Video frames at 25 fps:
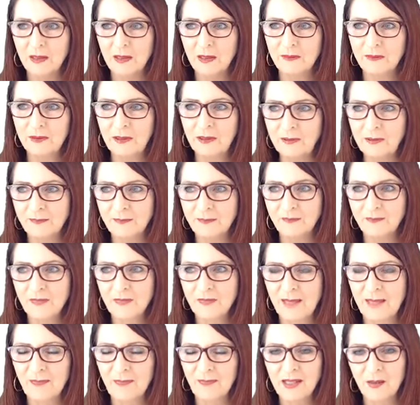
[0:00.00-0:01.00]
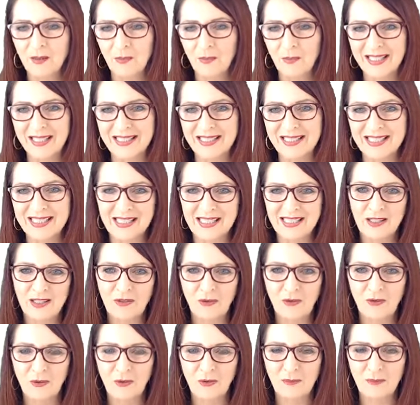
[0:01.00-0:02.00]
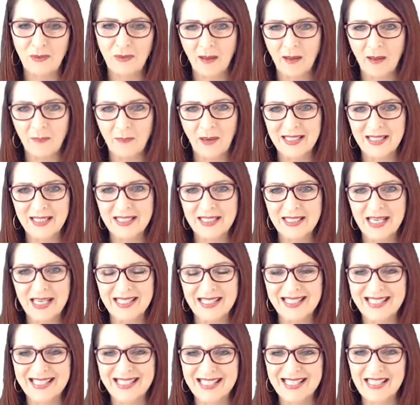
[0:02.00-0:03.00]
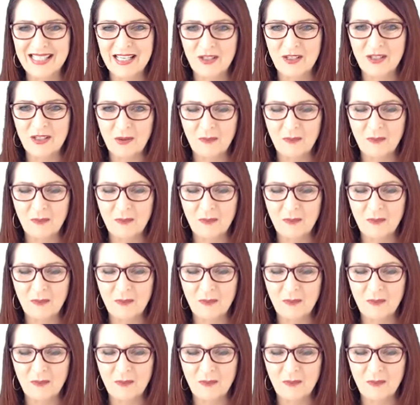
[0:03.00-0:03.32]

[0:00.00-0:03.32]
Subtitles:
something that we can see through a blood test, etc.